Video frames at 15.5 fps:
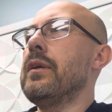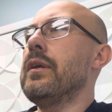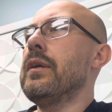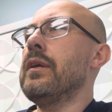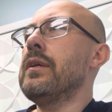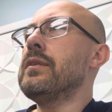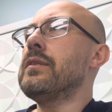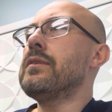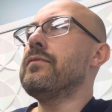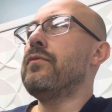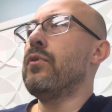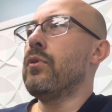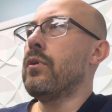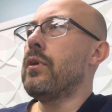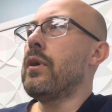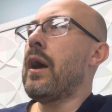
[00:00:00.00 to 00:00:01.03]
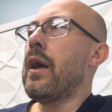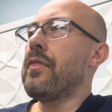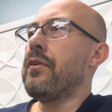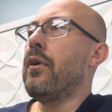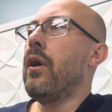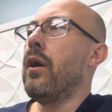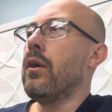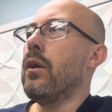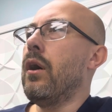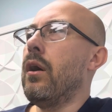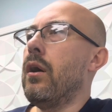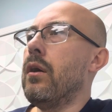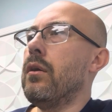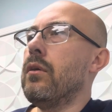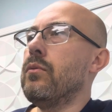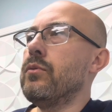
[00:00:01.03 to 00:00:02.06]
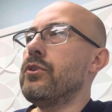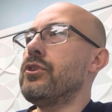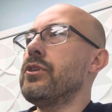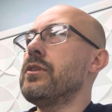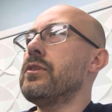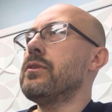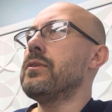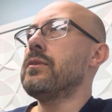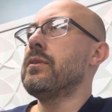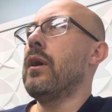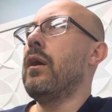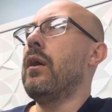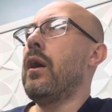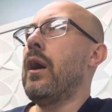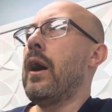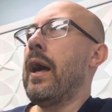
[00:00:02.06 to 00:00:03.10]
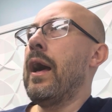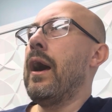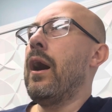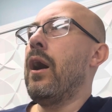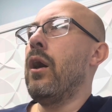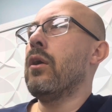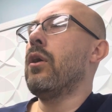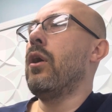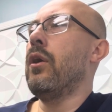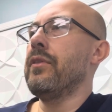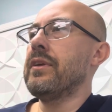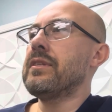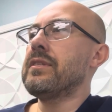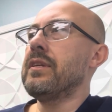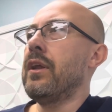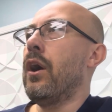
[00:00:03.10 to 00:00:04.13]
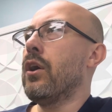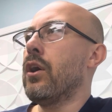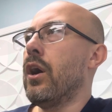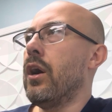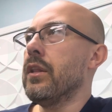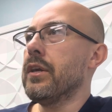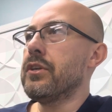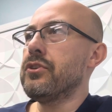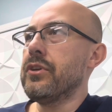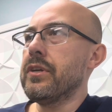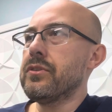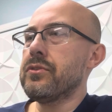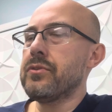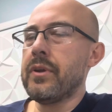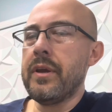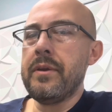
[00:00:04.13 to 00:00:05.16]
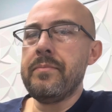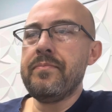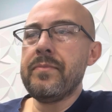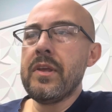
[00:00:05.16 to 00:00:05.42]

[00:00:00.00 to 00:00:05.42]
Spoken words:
Is for ethyl alcohol, which is the alcohol that's in alcoholic drinks, right?